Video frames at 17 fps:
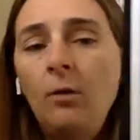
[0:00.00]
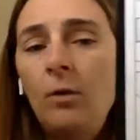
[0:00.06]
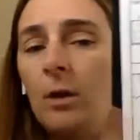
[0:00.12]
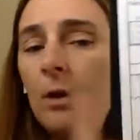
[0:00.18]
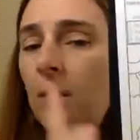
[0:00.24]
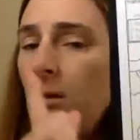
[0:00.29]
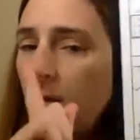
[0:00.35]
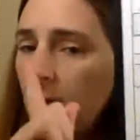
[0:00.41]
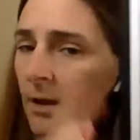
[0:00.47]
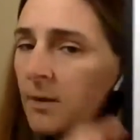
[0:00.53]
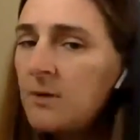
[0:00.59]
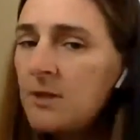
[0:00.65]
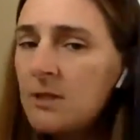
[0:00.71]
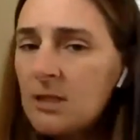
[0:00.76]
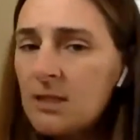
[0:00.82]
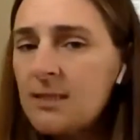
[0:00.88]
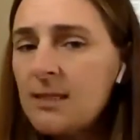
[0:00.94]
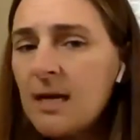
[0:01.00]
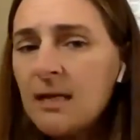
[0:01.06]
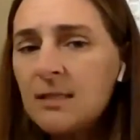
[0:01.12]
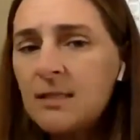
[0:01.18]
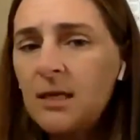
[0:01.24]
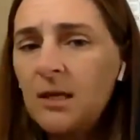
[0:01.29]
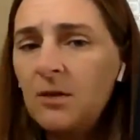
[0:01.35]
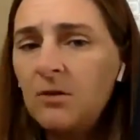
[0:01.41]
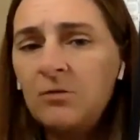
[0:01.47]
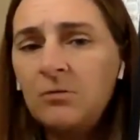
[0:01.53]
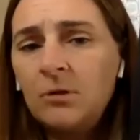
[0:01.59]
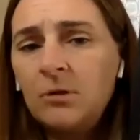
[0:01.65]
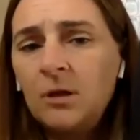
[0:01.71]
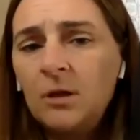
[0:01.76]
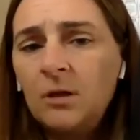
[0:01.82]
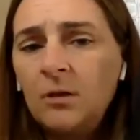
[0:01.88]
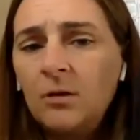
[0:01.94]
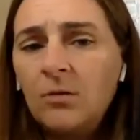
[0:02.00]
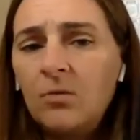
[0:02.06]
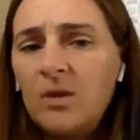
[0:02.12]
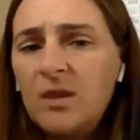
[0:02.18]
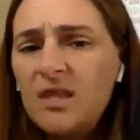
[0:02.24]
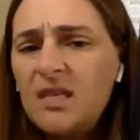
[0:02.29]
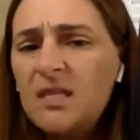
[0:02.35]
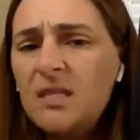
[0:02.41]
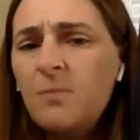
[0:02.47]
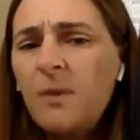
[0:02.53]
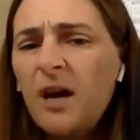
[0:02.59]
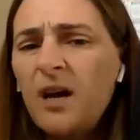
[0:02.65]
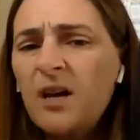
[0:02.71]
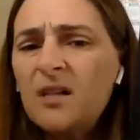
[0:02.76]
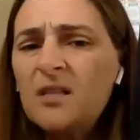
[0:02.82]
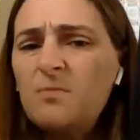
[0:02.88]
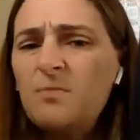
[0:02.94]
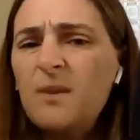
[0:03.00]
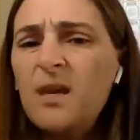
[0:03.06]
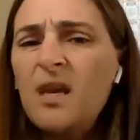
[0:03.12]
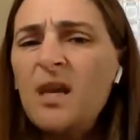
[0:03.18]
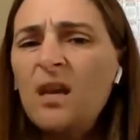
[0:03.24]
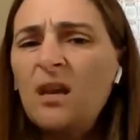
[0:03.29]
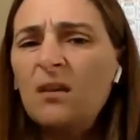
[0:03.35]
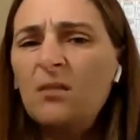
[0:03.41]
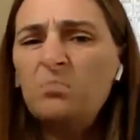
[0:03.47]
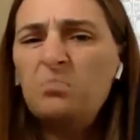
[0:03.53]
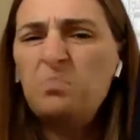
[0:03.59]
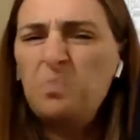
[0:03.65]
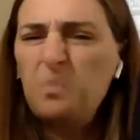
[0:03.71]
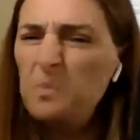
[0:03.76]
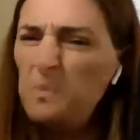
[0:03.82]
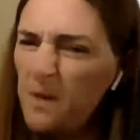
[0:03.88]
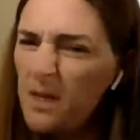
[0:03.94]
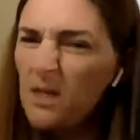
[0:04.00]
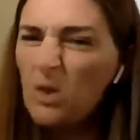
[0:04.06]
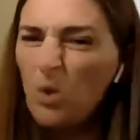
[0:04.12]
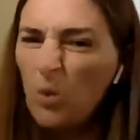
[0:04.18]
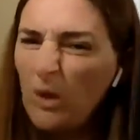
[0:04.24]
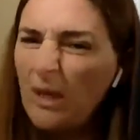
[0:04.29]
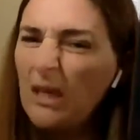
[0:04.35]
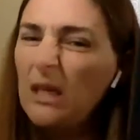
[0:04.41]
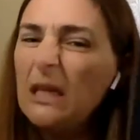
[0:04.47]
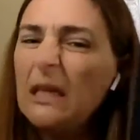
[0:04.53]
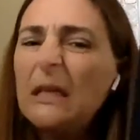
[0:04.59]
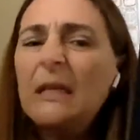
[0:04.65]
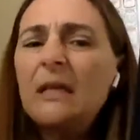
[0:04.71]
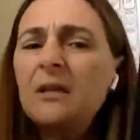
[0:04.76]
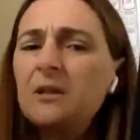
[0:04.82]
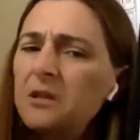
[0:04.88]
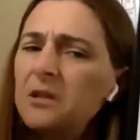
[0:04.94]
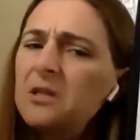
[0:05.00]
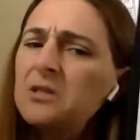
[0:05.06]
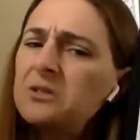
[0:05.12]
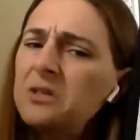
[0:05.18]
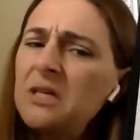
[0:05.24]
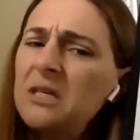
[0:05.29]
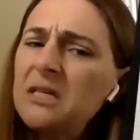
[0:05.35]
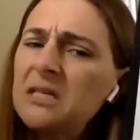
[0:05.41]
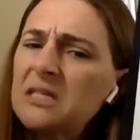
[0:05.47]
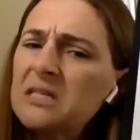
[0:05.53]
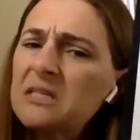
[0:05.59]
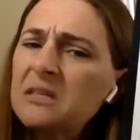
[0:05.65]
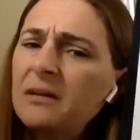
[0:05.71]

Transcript: Well, let me just ask you, would this box be between the trees?